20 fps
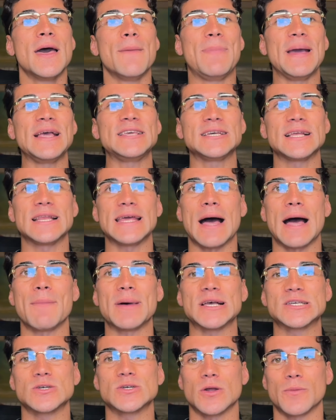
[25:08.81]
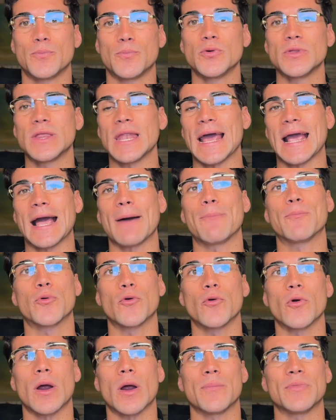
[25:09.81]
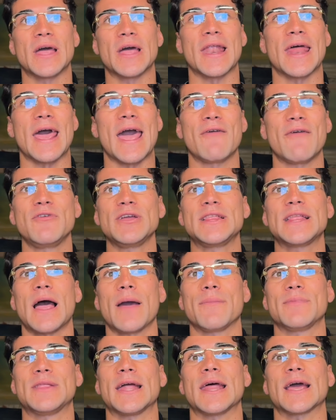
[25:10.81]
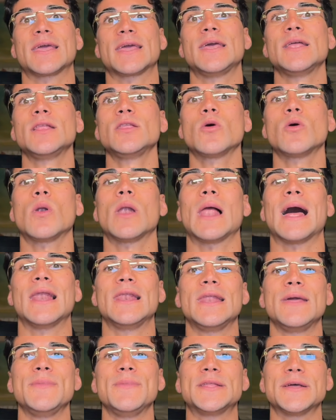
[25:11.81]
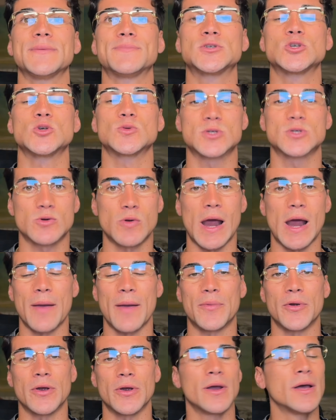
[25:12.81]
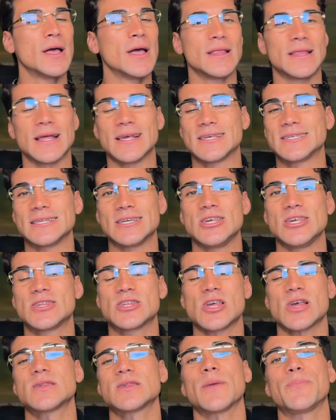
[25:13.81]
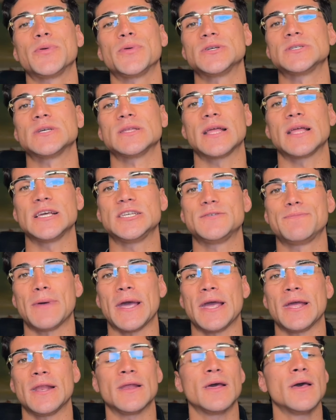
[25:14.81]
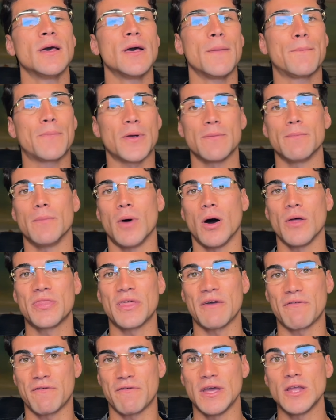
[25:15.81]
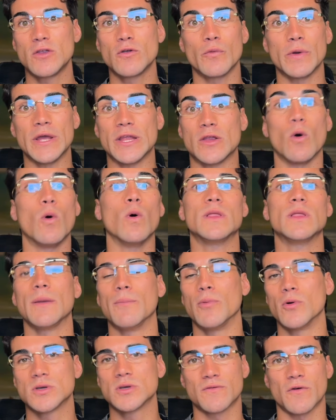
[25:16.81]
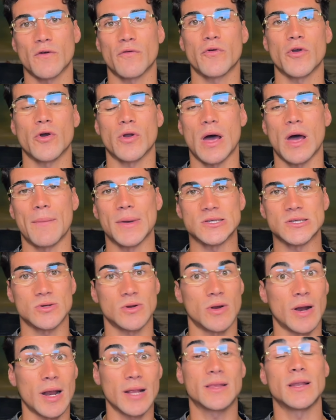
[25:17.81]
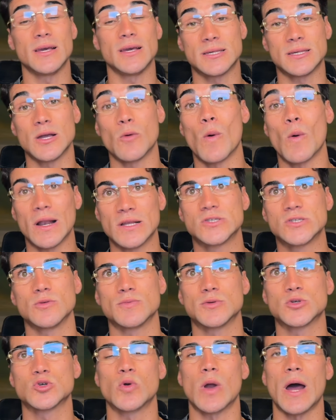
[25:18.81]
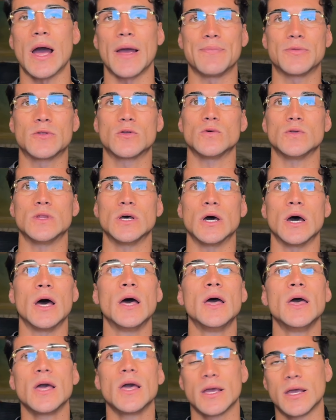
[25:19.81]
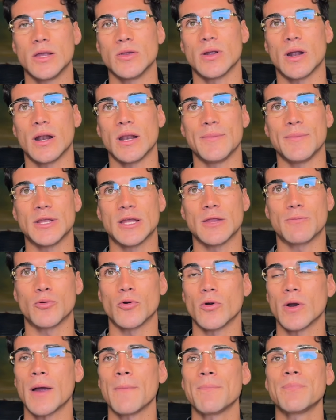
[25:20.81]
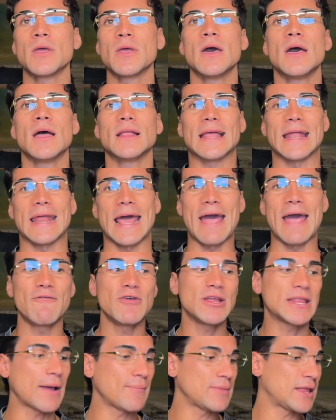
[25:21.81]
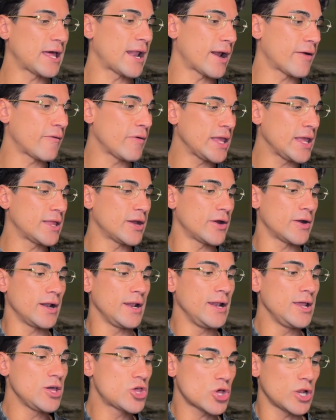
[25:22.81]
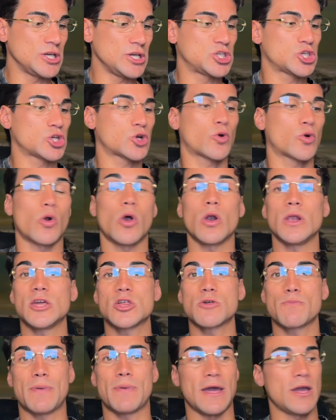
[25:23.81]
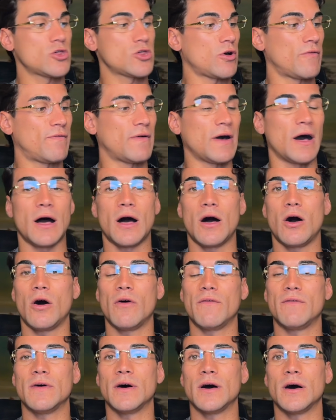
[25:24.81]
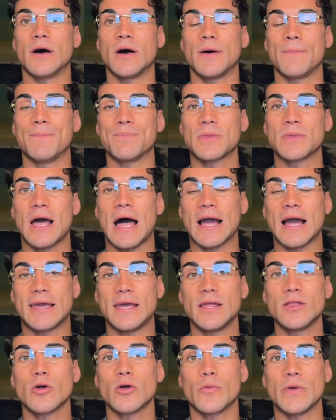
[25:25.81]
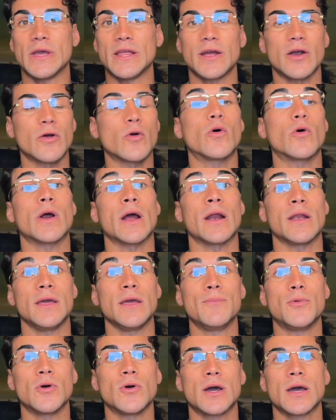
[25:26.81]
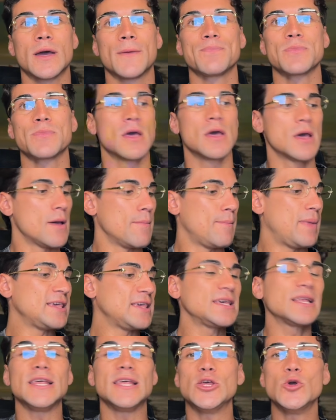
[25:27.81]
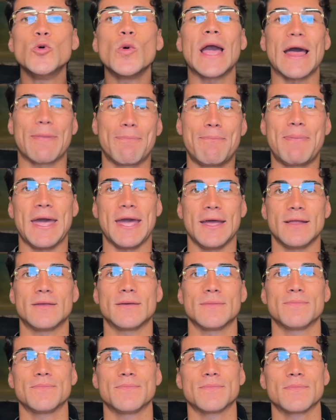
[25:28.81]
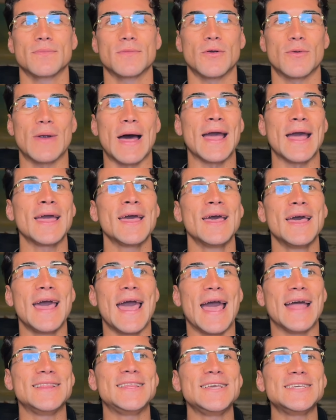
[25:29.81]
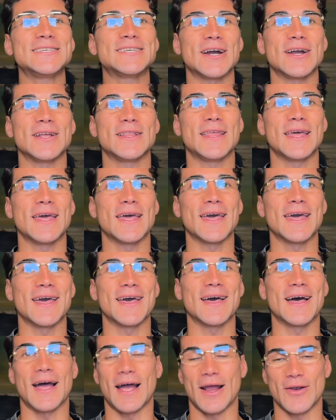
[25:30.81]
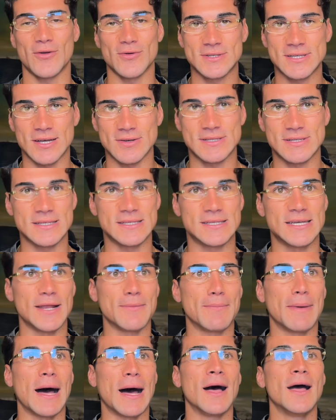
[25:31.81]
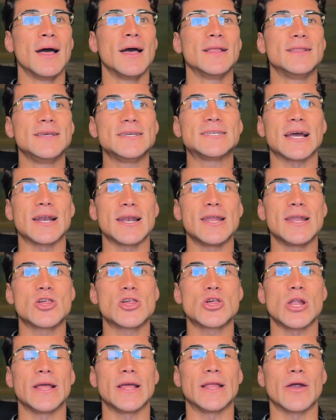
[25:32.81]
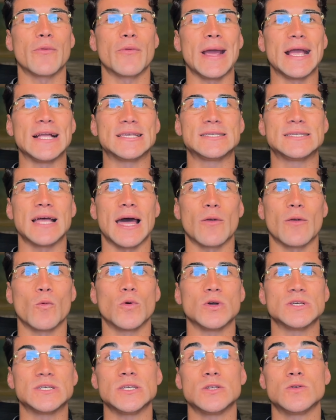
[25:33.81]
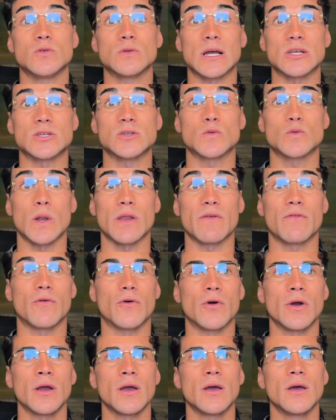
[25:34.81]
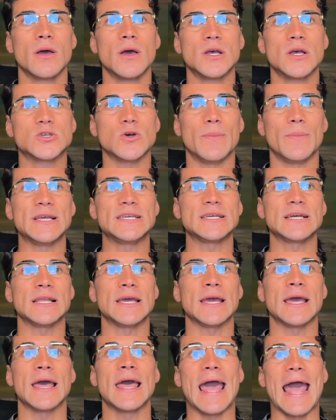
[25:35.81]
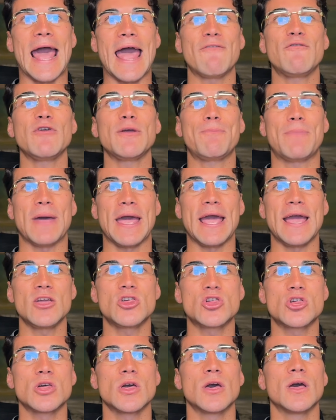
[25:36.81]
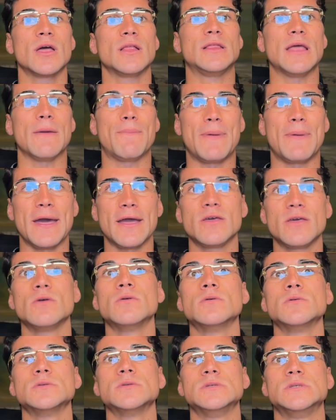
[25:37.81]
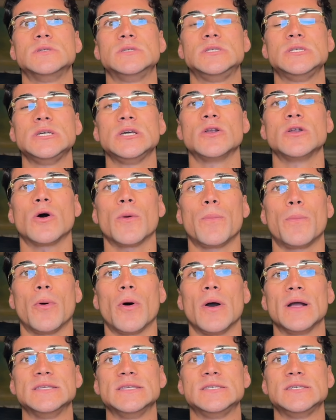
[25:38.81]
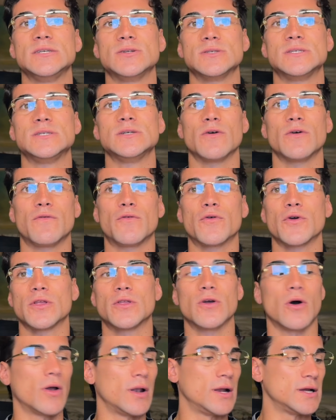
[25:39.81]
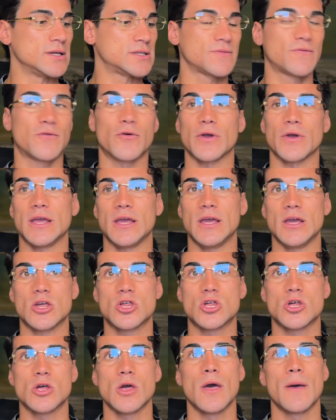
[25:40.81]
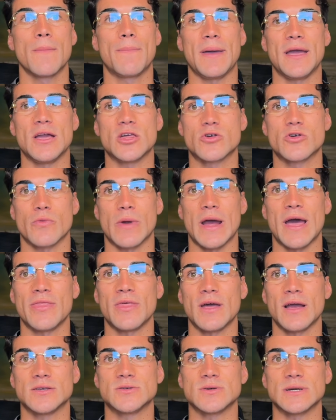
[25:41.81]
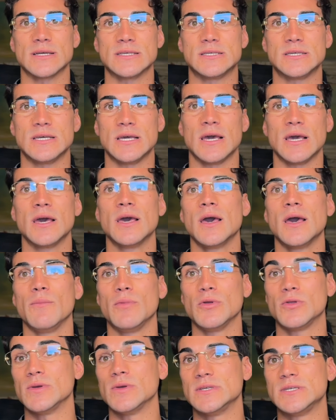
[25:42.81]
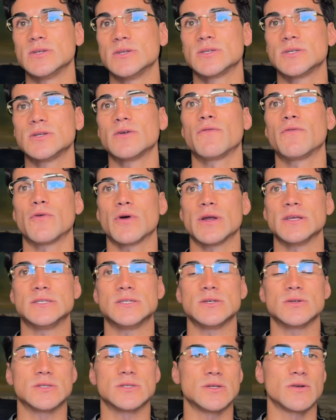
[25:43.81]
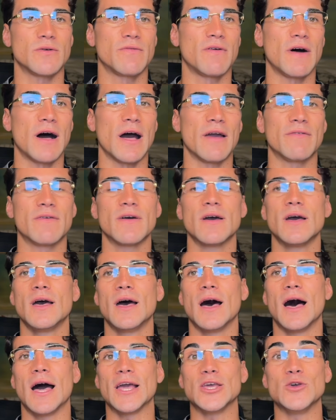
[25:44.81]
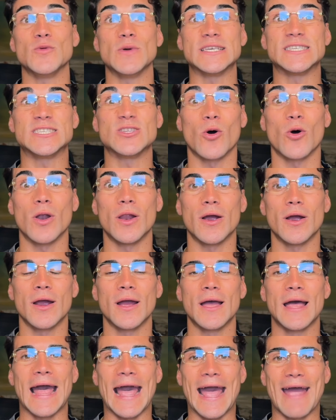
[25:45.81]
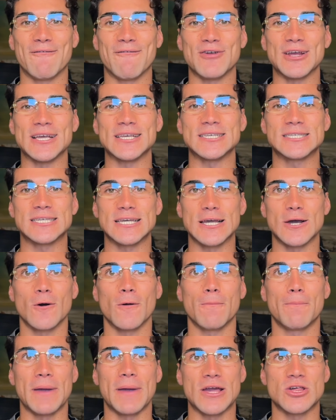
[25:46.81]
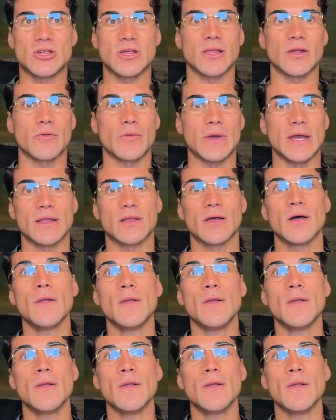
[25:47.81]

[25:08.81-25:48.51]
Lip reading: Basically Amazon put like a program that every time that a Kindle Unlimited subscriber, this is just a person that is paying per month a fee to read all the books for free on Amazon, or at least the one subscribed to the Kindle Unlimited program, that every time that a reader literally scroll each page of a Kindle reader or an ebook, basically you get paid, right? And these are the, I know it sounds insane, but these are literally the rates that was in 2024. So basically every page they pay you $0.004 for each page read, as you can see, between 0.004 and 0.005 US dollar every single page that they read.